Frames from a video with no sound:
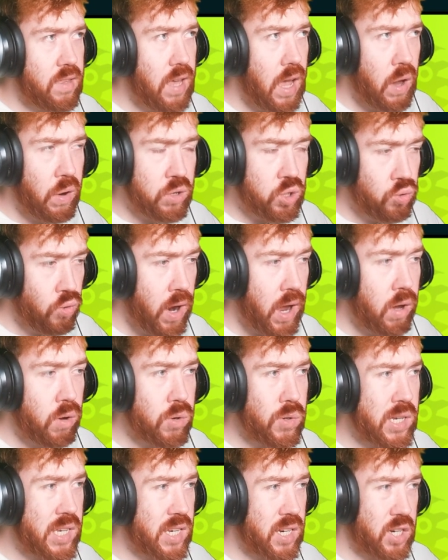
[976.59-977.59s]
Tower
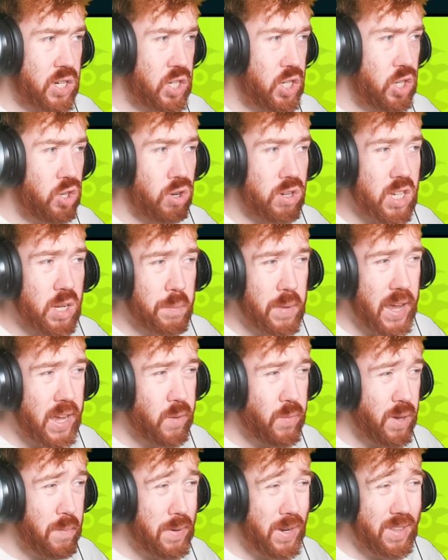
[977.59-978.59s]
Trials, because she got some
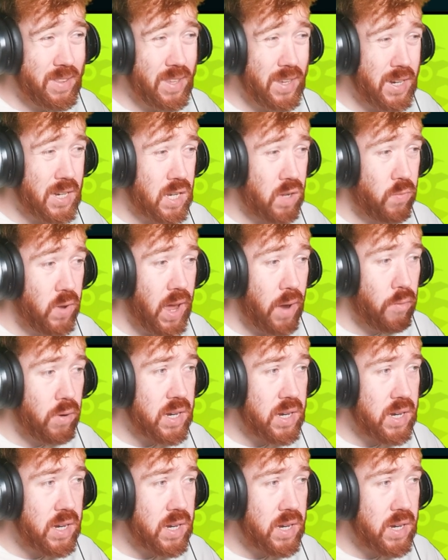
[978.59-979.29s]
AoE abilities, so for that